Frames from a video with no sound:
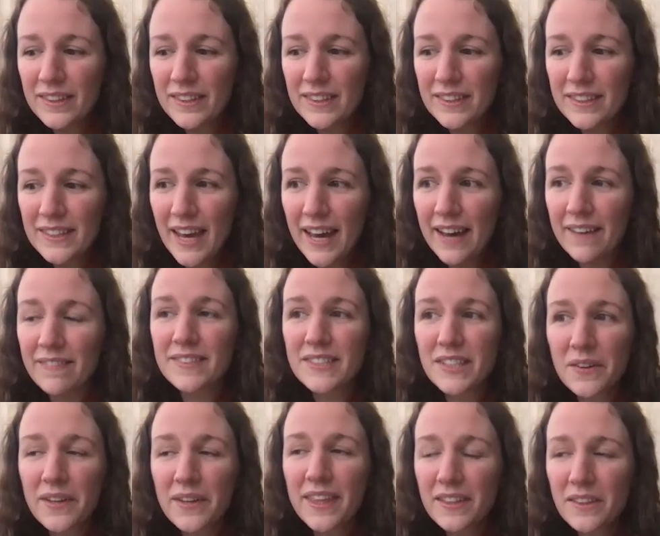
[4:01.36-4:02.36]
Yeah,
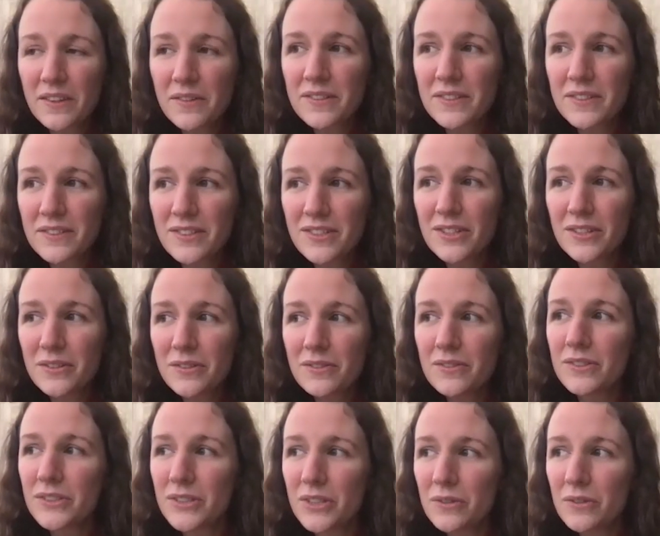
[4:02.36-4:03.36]
so I think those are
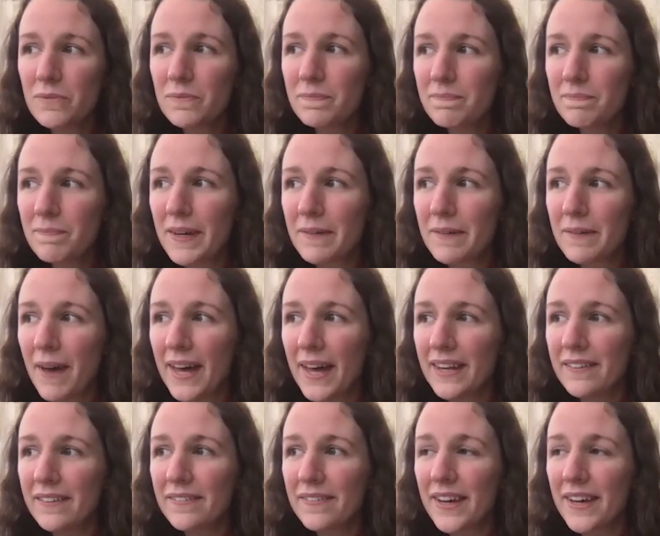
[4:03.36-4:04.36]
two big
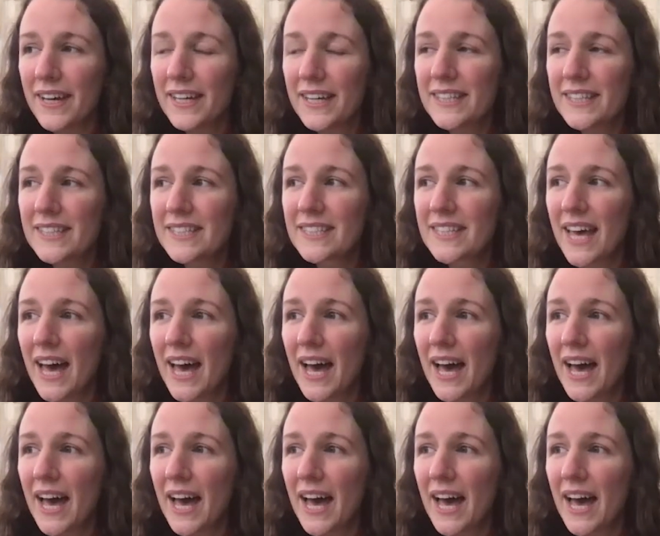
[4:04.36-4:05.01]
benefits.